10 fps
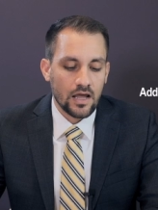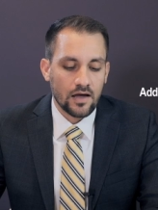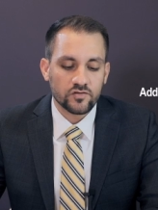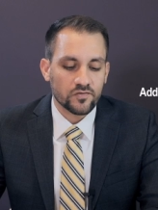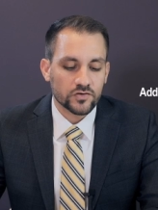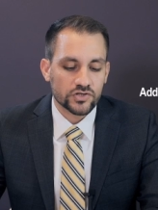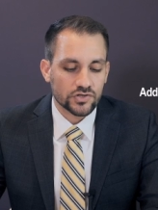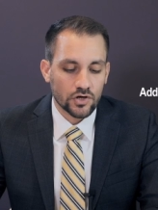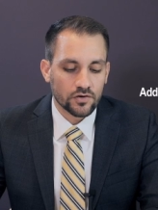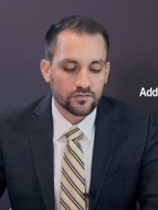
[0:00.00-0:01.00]
Have you ever
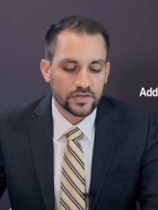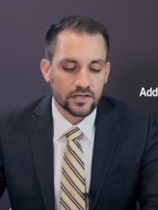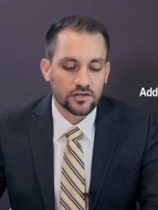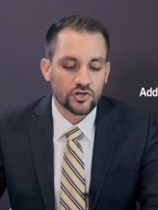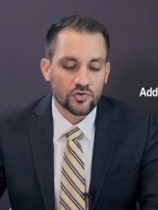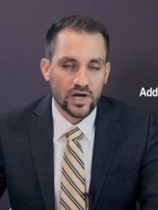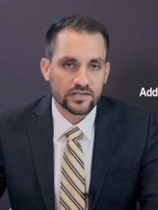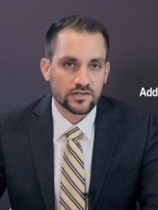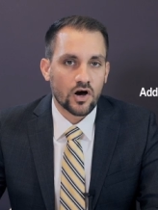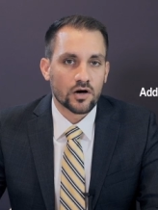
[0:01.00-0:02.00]
served in the
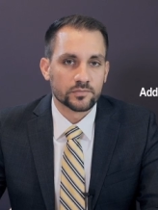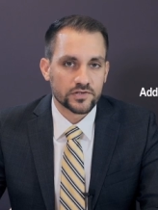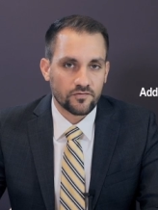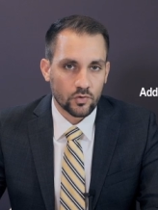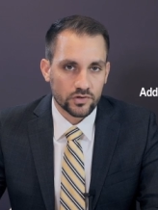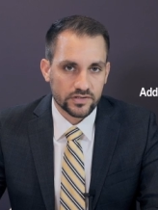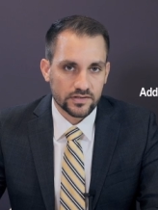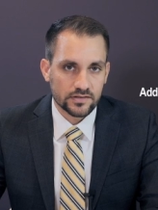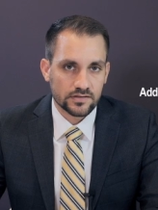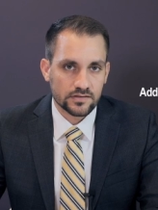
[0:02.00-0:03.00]
U.S. Armed
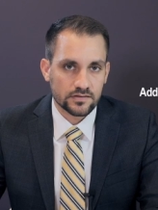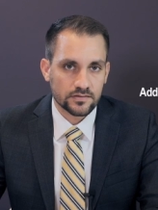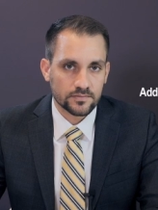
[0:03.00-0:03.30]
Forces?